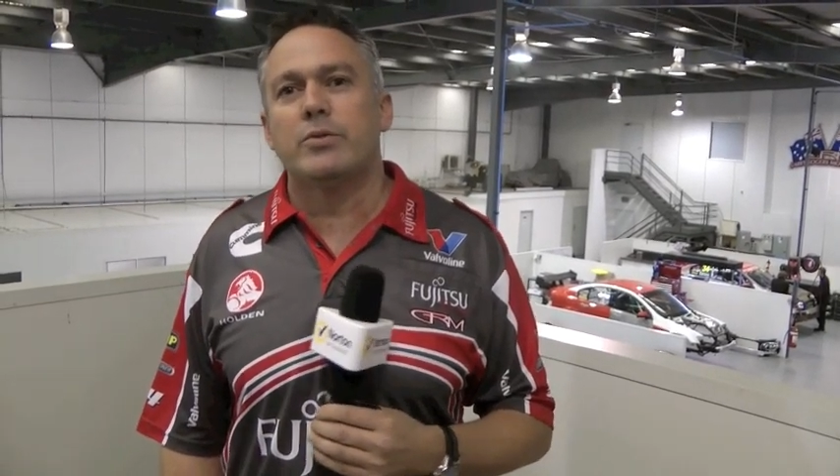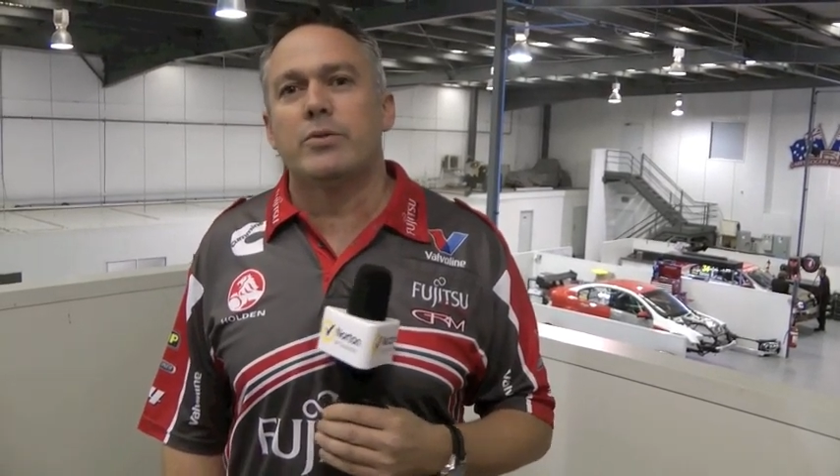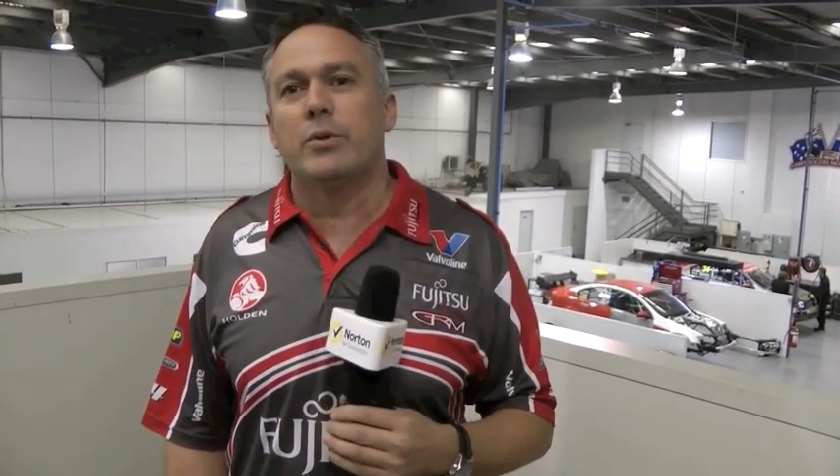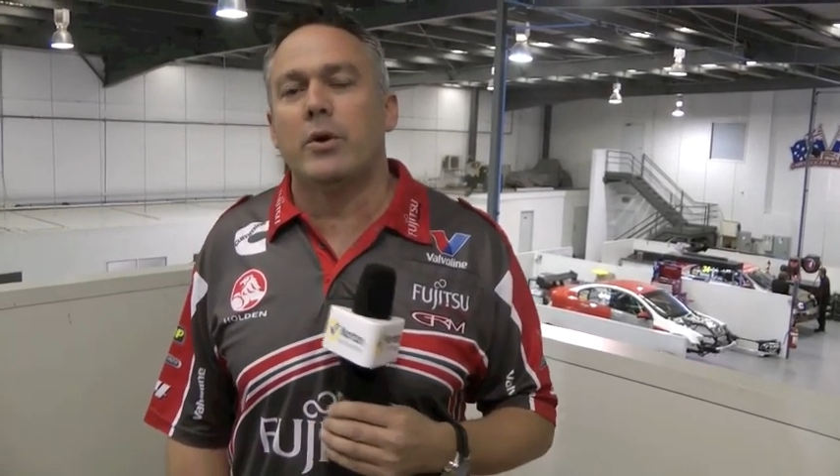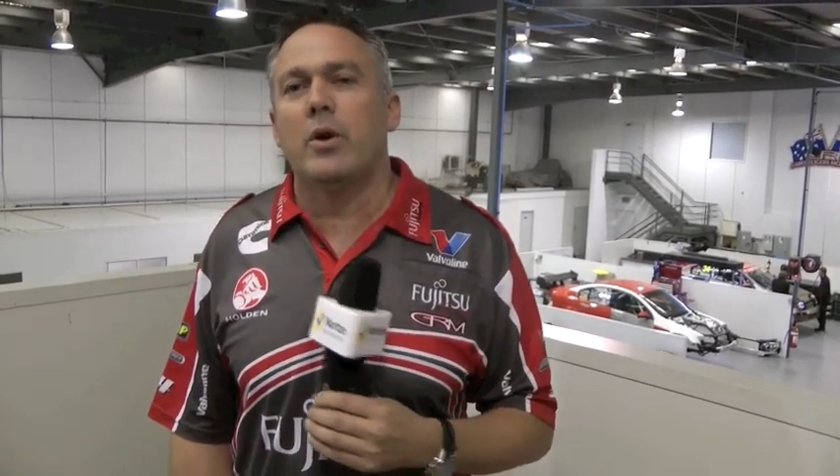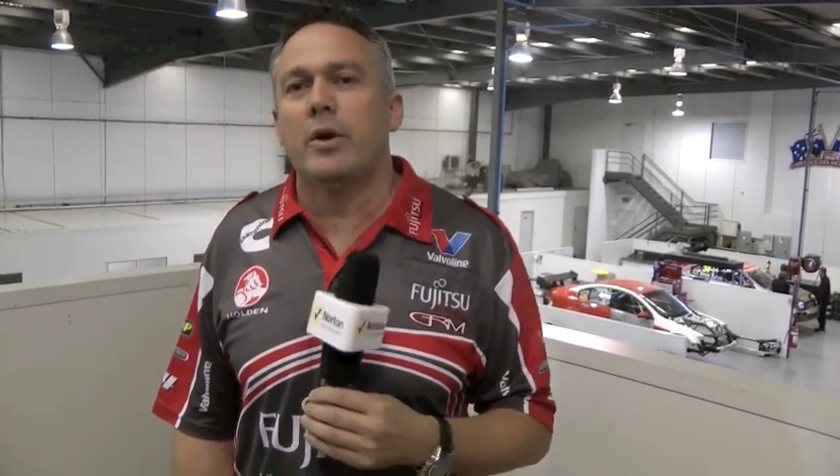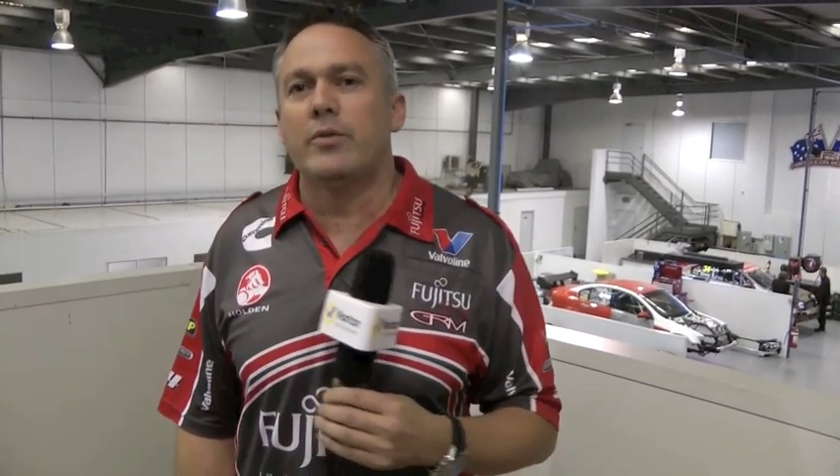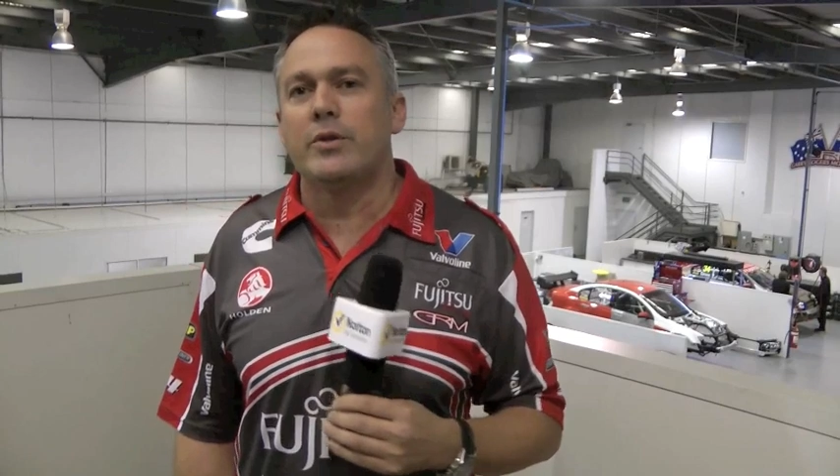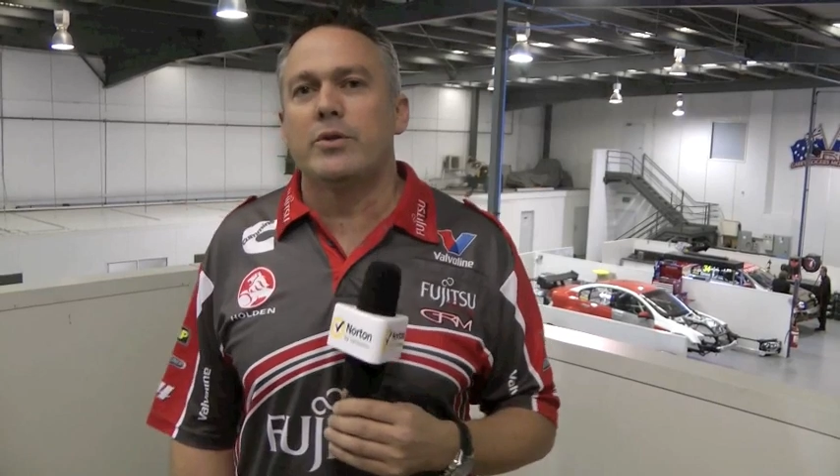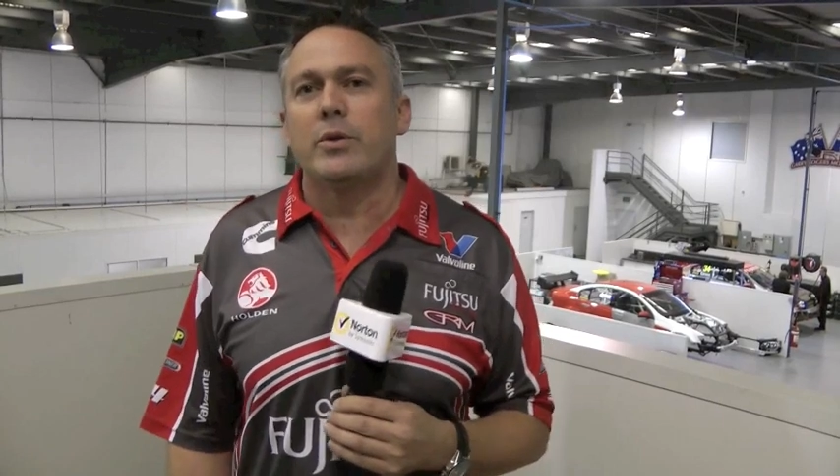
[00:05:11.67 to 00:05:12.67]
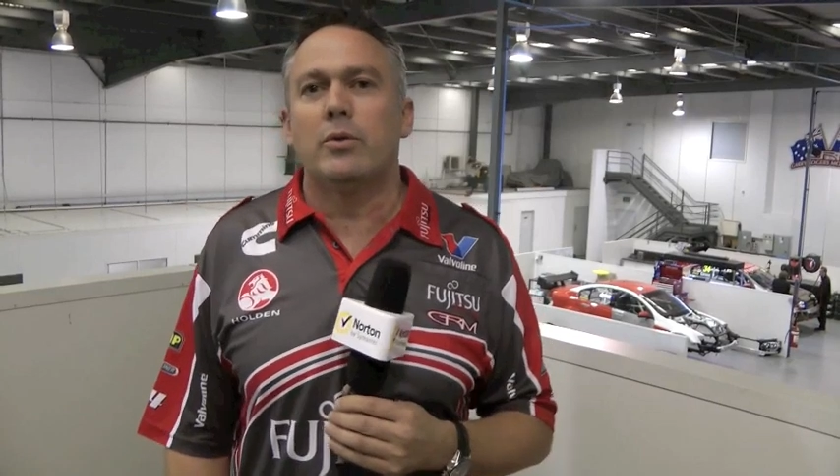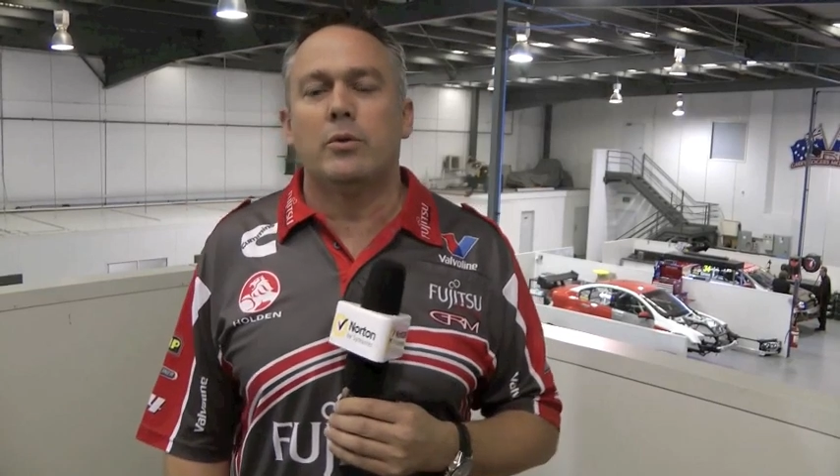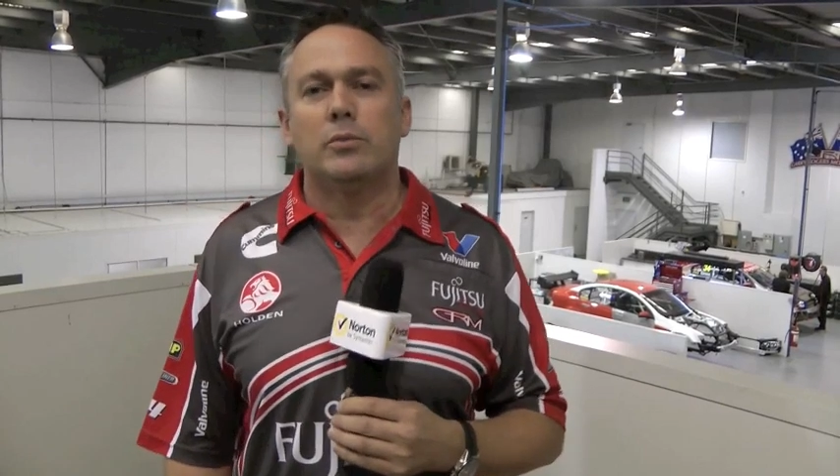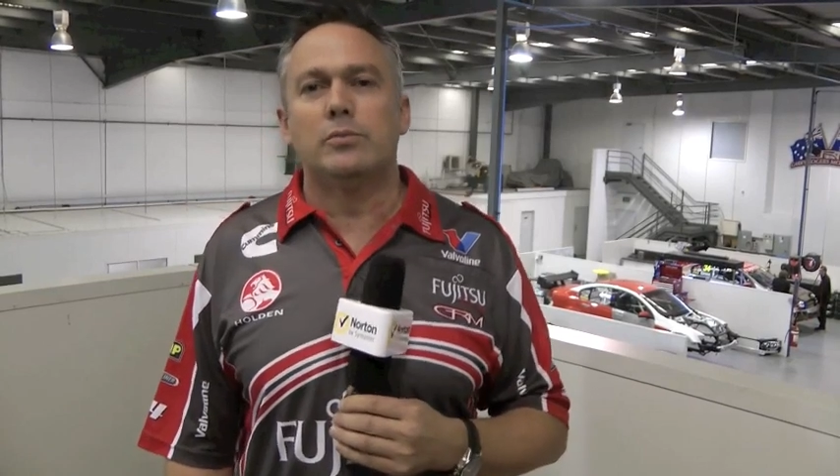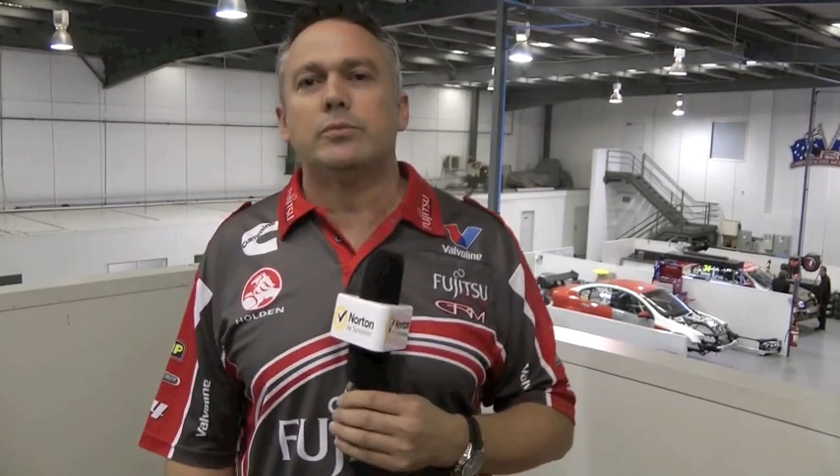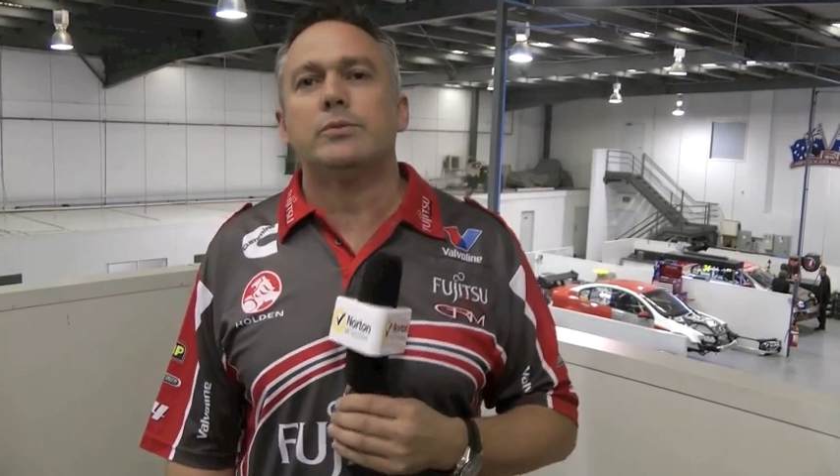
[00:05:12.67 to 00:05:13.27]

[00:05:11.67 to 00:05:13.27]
through a kind of internal